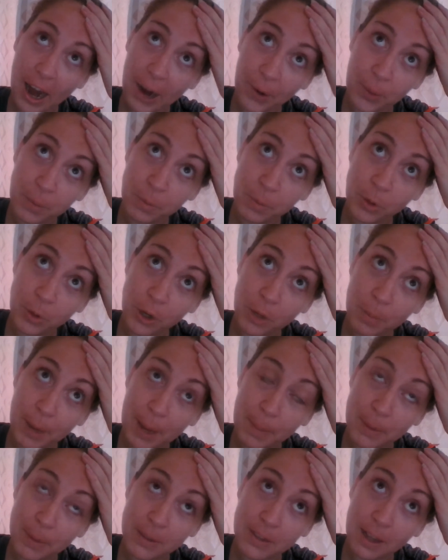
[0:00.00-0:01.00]
how I'm going to be
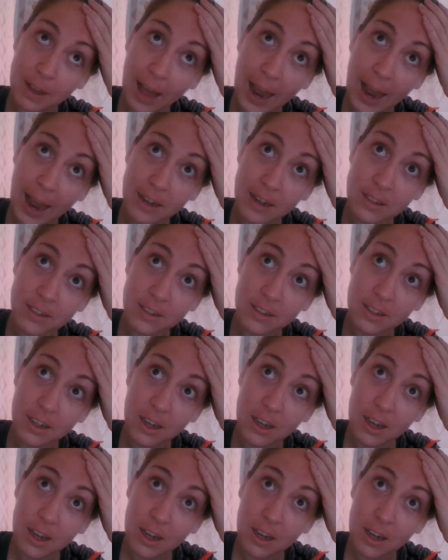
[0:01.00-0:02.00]
able to last
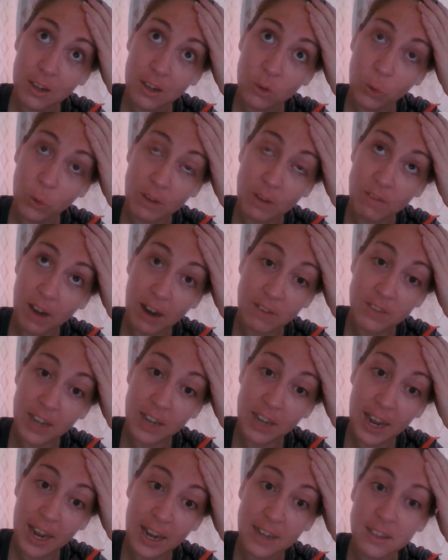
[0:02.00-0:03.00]
25
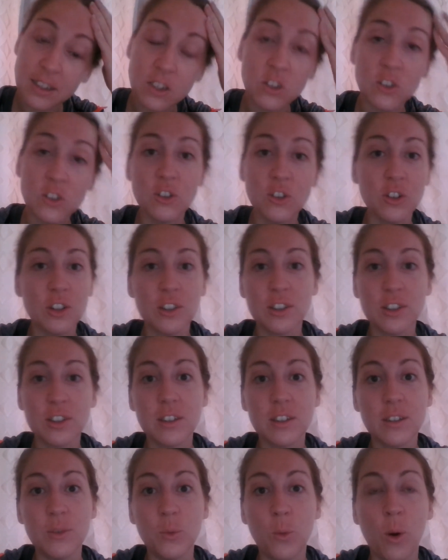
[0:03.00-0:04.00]
days. It's
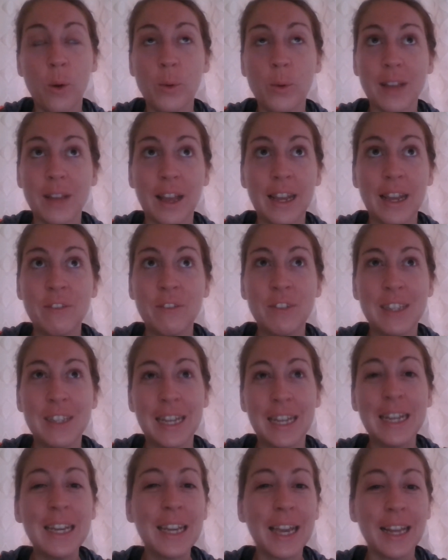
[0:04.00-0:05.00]
just, what was I even
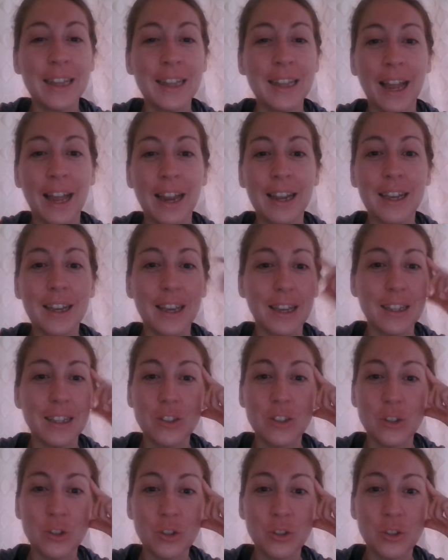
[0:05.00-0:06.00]
thinking? Like,
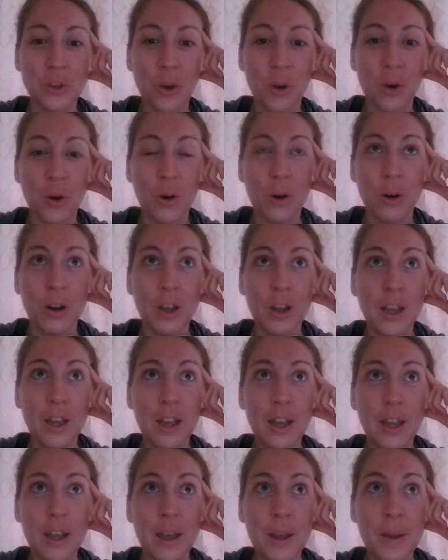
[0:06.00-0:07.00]
it's just so,
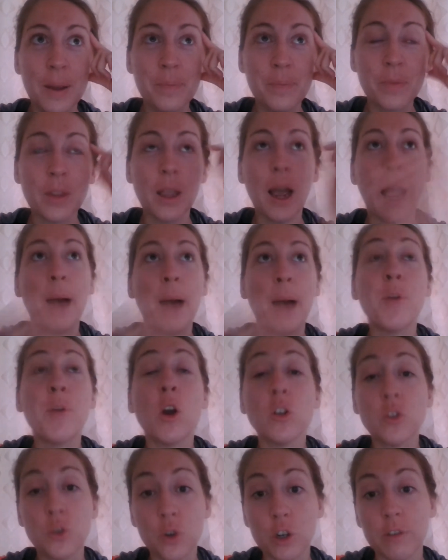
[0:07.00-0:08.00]
I'm
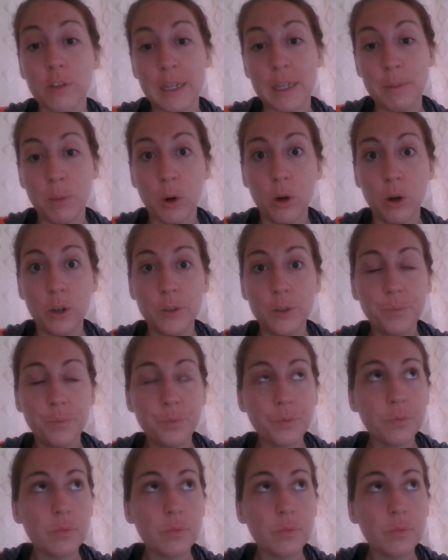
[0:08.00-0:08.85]
not sore anymore.